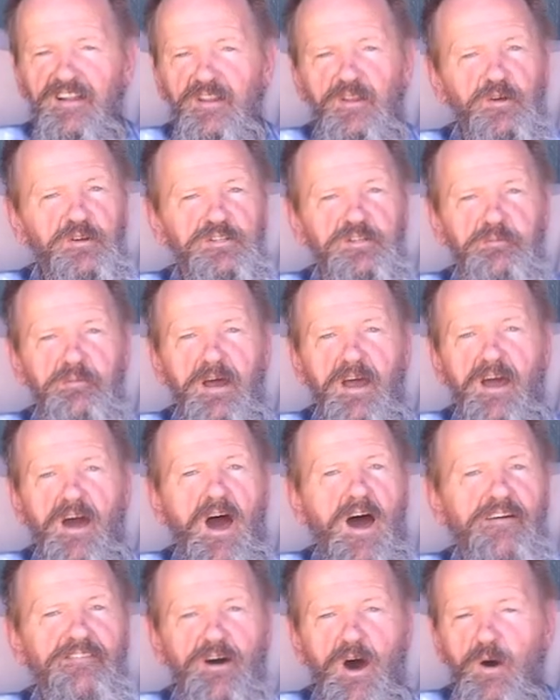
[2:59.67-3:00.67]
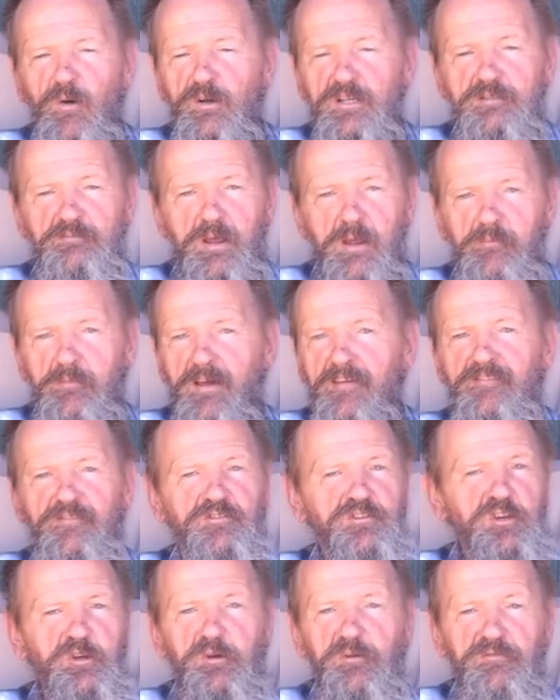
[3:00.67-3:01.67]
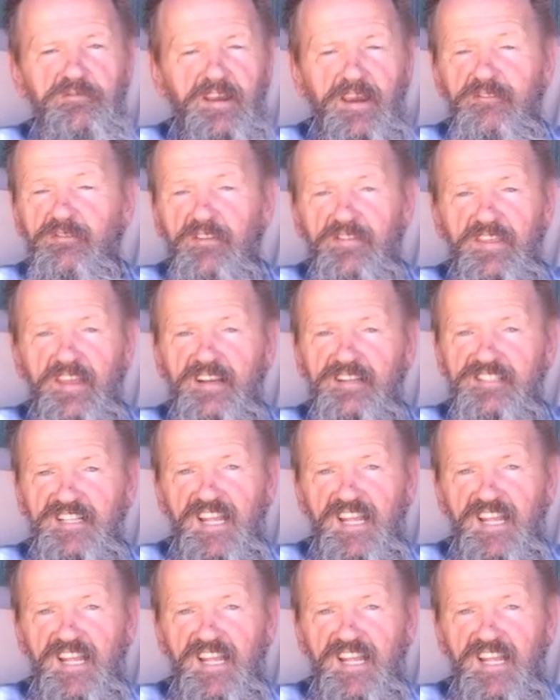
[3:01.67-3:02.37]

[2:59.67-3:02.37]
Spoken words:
Those are I've always been my 2 favorite things